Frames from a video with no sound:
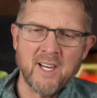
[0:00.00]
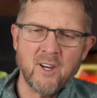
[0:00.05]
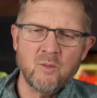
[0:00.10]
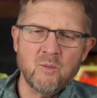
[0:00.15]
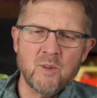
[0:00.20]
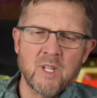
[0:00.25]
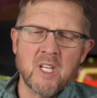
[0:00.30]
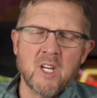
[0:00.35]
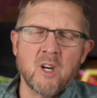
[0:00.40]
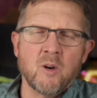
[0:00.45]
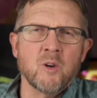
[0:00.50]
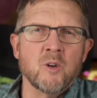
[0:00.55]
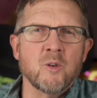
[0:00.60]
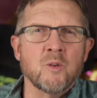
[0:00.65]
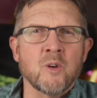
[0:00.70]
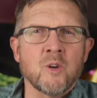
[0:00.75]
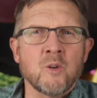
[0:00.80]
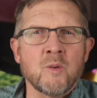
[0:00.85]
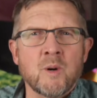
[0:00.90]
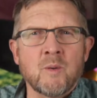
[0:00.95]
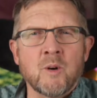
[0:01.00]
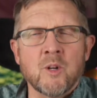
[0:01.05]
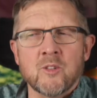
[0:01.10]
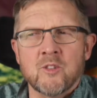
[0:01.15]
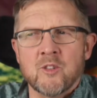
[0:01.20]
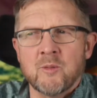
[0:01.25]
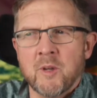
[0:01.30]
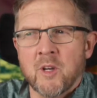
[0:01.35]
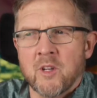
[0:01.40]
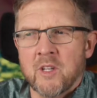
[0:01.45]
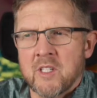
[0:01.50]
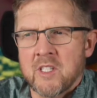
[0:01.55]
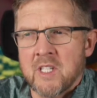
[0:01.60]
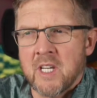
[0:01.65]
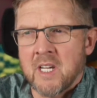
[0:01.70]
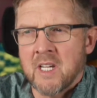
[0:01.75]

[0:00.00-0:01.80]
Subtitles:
don't really know who I want, to be honest.